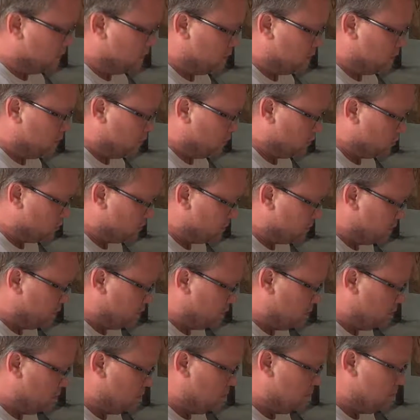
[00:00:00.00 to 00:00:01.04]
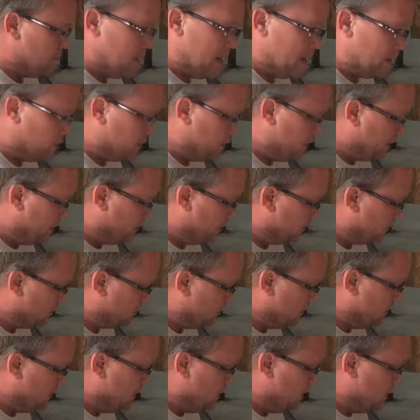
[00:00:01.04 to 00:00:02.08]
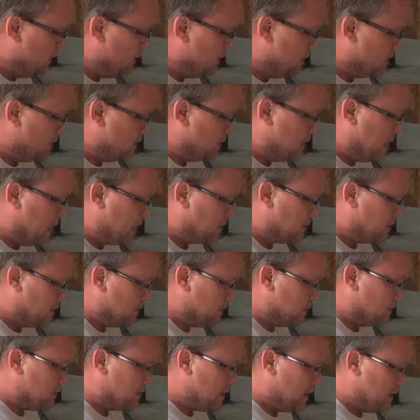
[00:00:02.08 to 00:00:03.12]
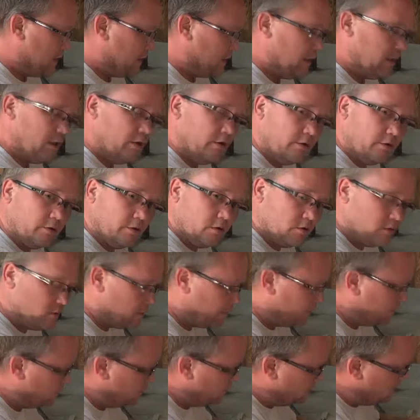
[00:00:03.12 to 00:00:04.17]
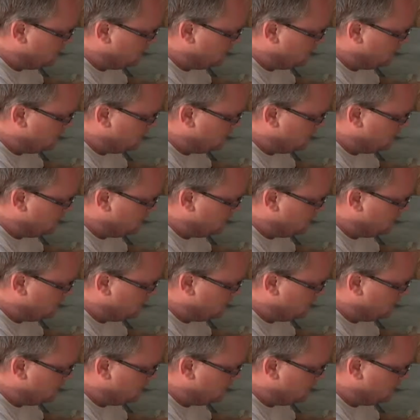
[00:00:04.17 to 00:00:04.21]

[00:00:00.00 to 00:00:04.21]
this little strip of metal here is attached to this slot here and goes over to